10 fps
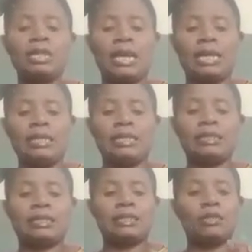like
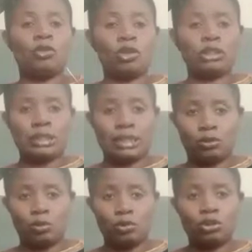this, not
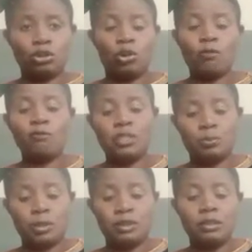needle, the office
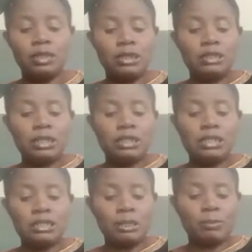pin. This
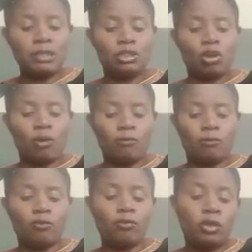is a mixture of
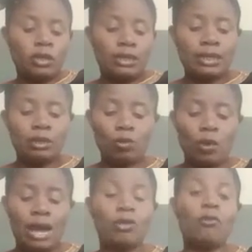
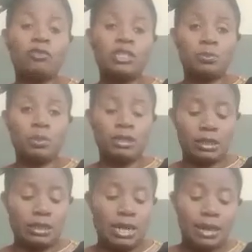needle and office pin
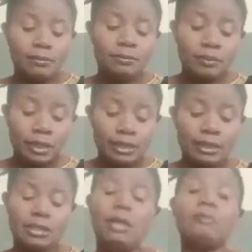here,
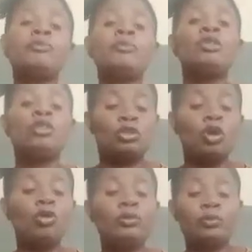in here.
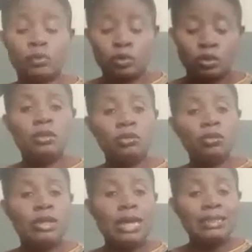So
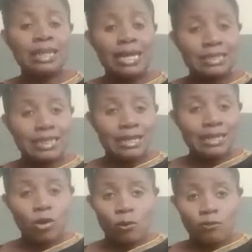you get
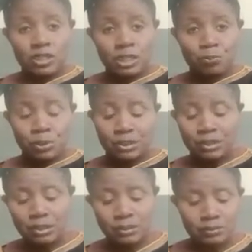exactly office
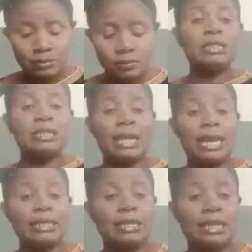pins
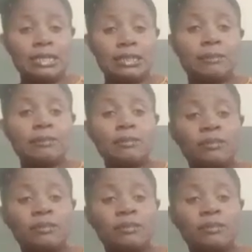like this.